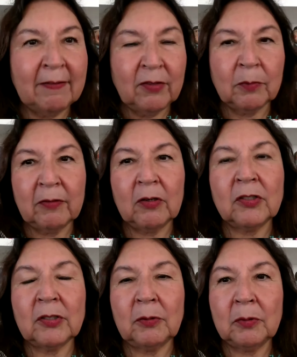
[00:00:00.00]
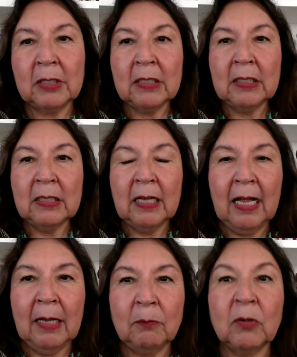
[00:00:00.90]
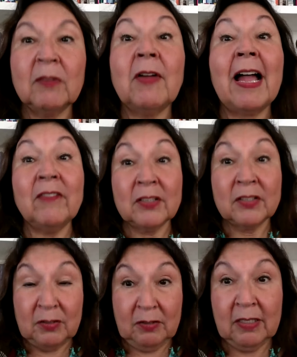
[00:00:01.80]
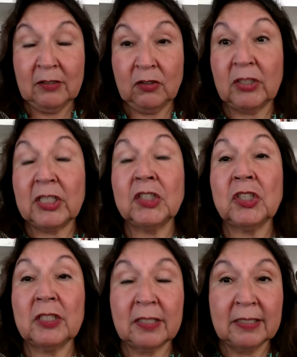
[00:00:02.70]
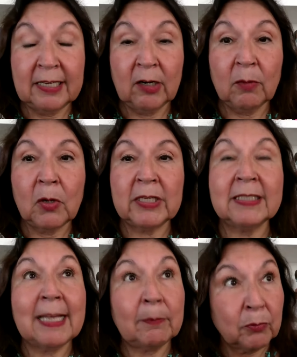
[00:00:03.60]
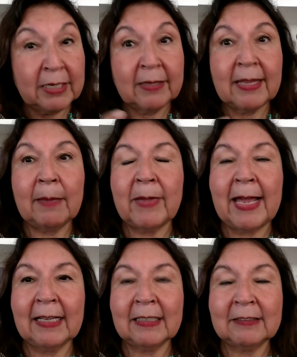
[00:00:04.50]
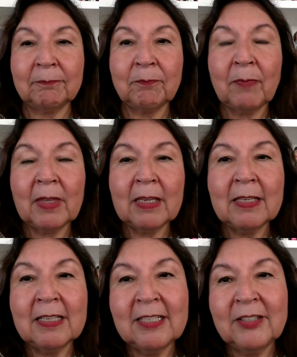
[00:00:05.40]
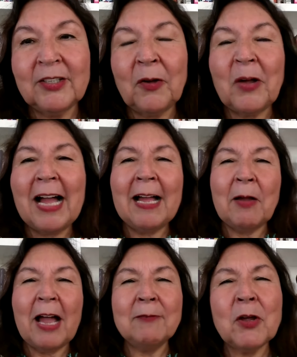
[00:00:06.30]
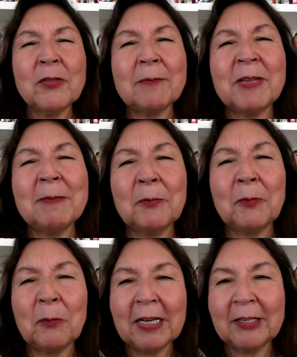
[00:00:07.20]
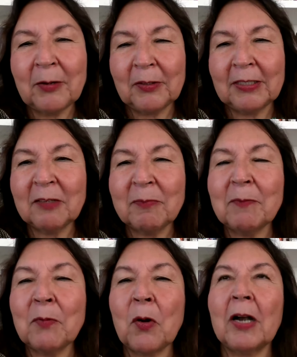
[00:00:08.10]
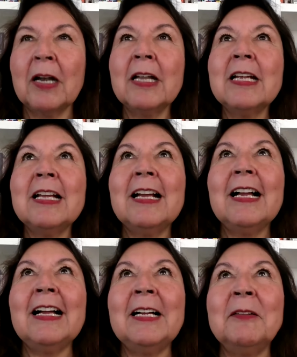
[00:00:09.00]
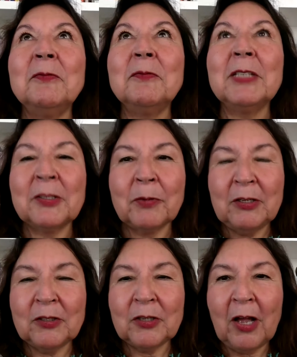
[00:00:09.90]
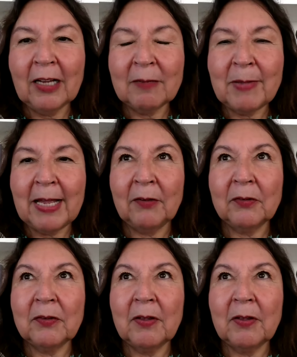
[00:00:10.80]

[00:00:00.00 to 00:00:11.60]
the river, to um, revive this, the traditions, the ceremonies that bring that back. So uh, I know that people will want to know a little bit more uh, because when you talk about